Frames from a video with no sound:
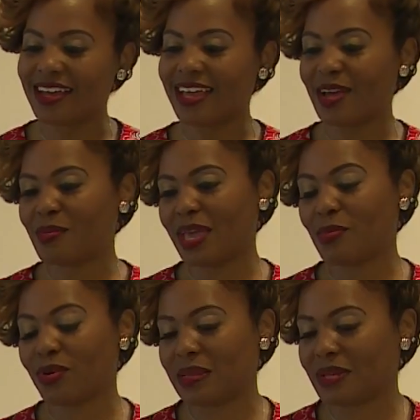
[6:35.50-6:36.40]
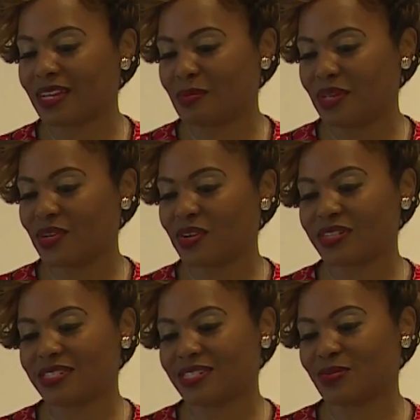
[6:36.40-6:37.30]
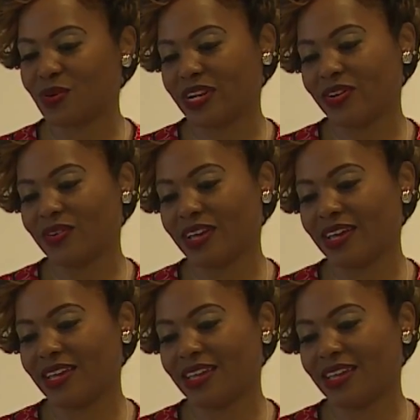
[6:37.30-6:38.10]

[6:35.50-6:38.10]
Hi, I'm April. I'm going to be your nurse this morning, okay?